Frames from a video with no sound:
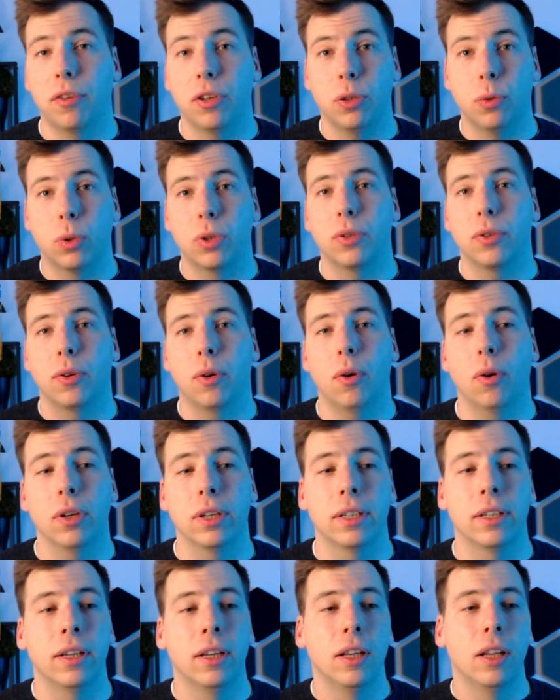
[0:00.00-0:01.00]
you want to call
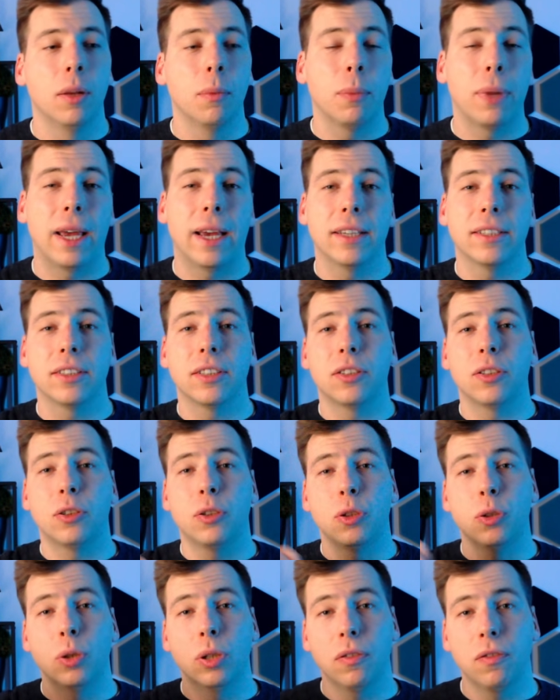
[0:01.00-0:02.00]
it, pass it
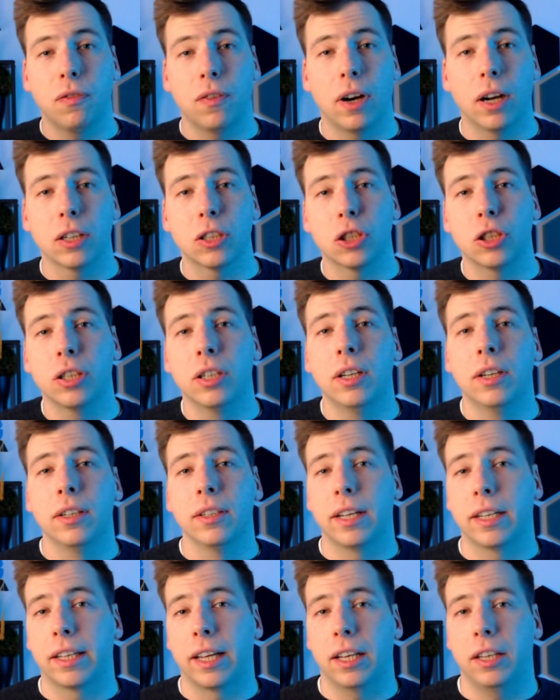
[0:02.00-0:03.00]
to a function
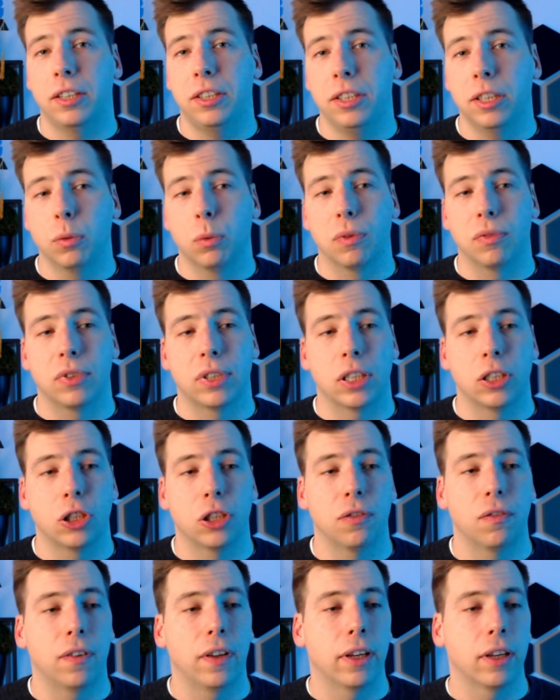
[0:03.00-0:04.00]
that can deal with such
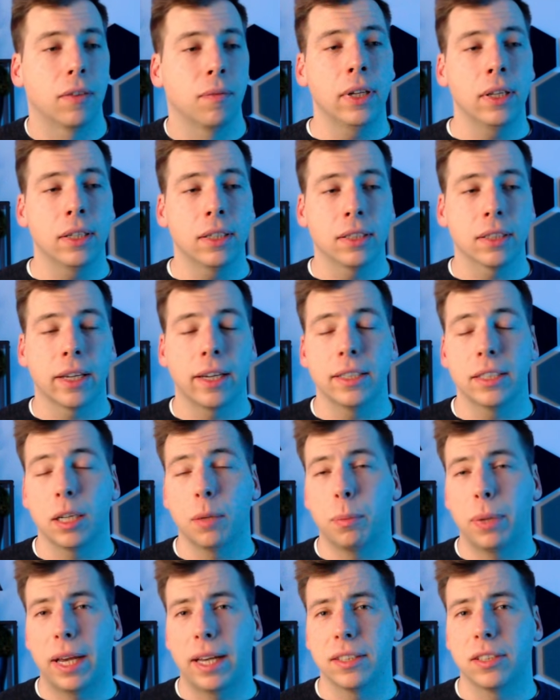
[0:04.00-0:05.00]
a thing. In this case, I
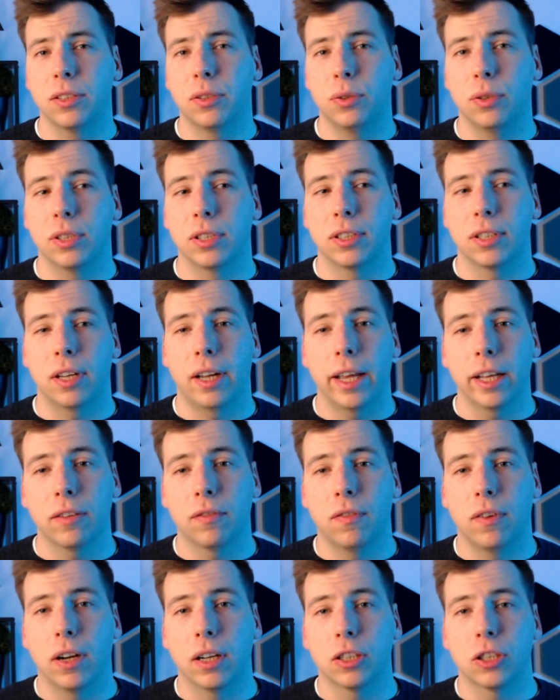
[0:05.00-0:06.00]
pass it to the select
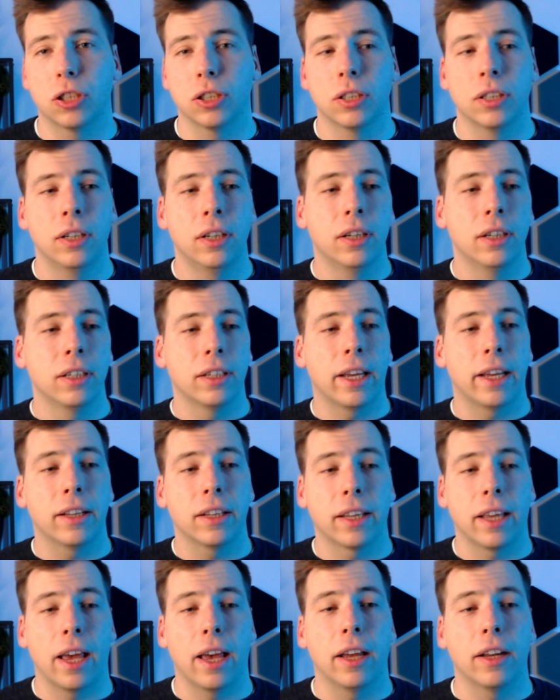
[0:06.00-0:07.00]
function
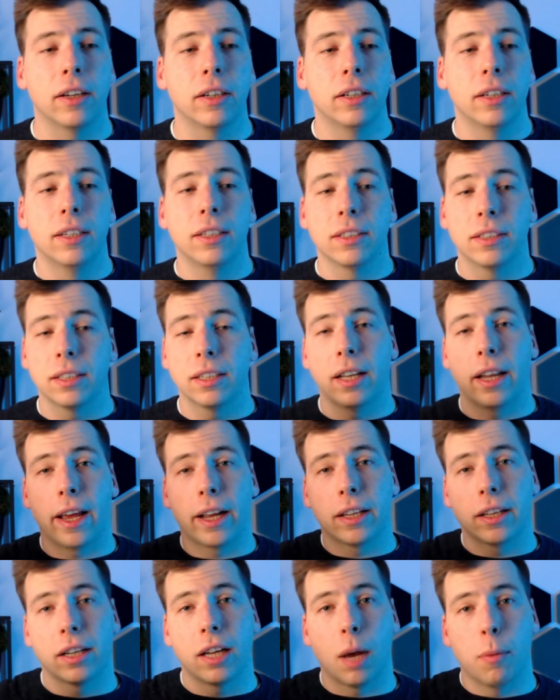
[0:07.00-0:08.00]
that can
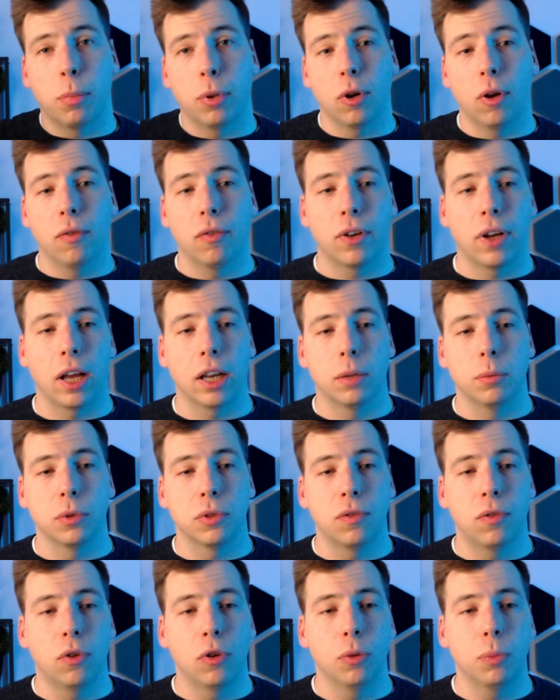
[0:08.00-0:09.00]
select a couple of columns
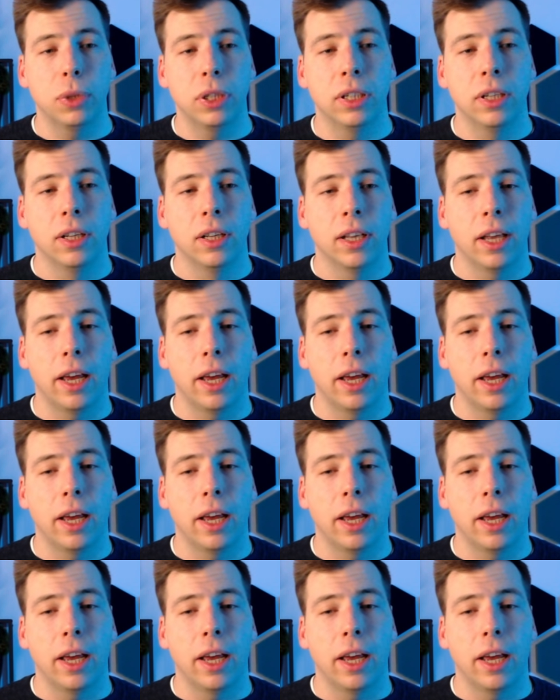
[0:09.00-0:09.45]
for me.